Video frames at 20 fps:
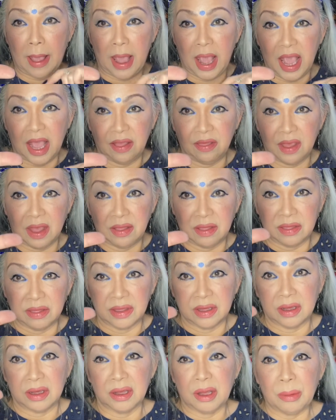And then
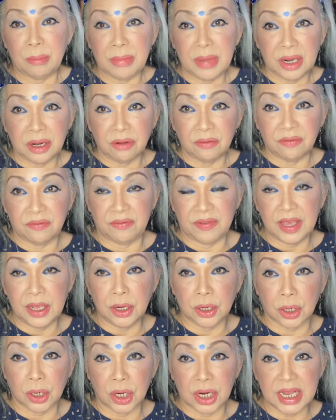the middle
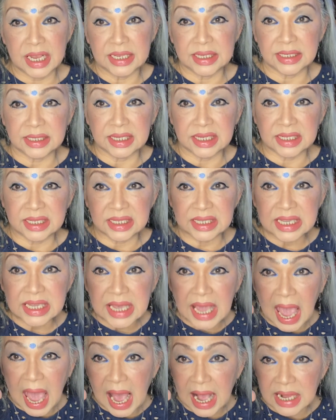finger is the
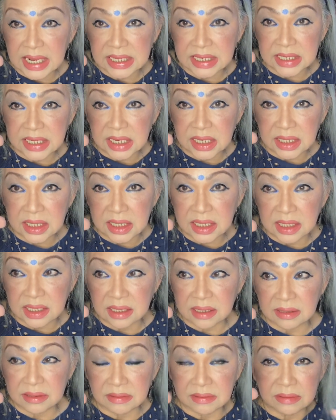z-axis,
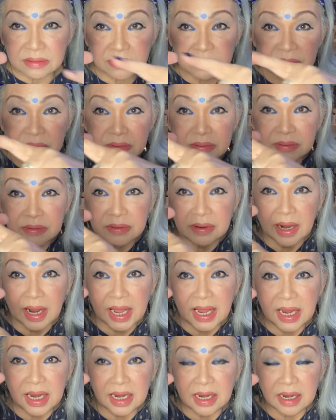
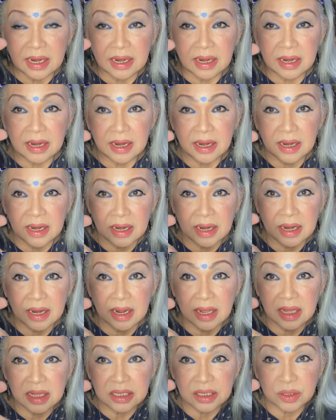right?
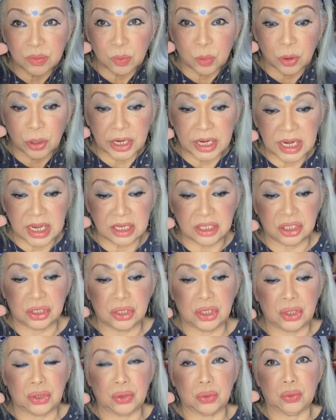It's pointing to
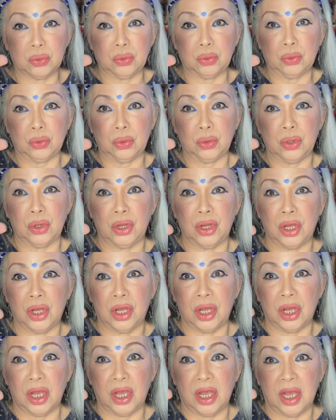you.
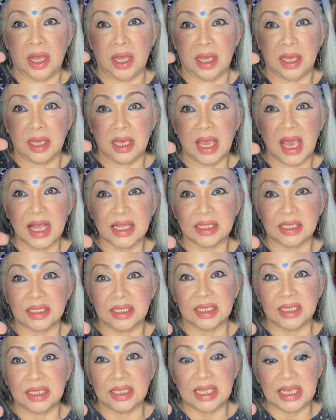Yes, the
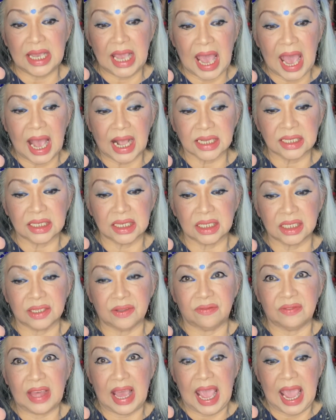Z axis
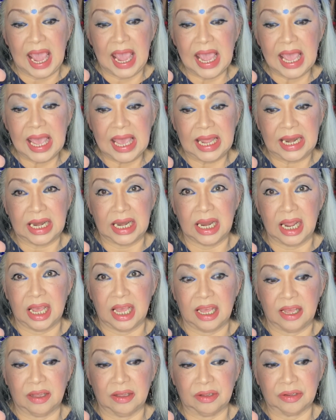of the hand.
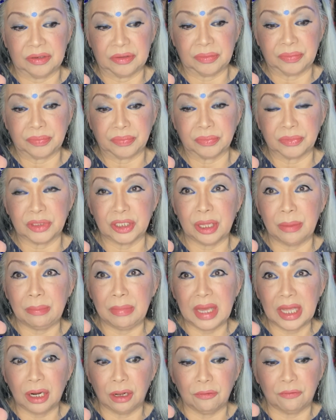The
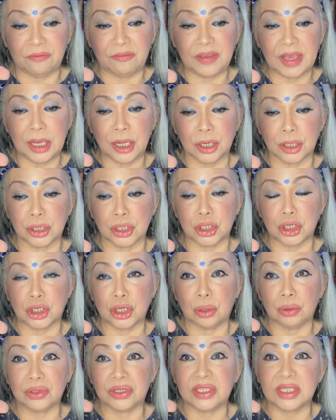middle finger
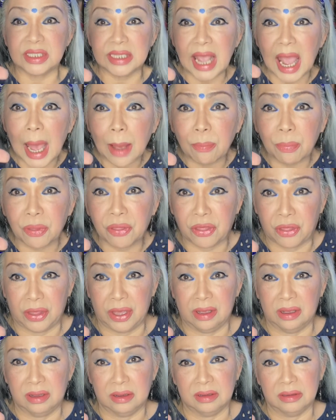shows depth.
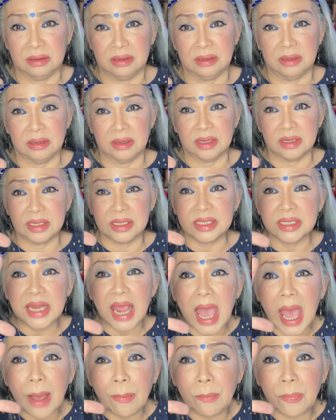
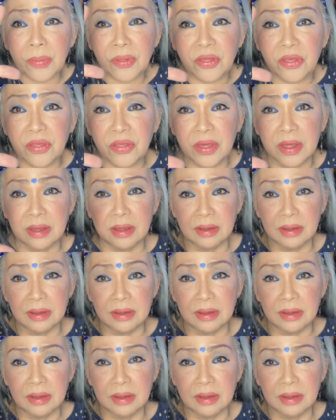Depth.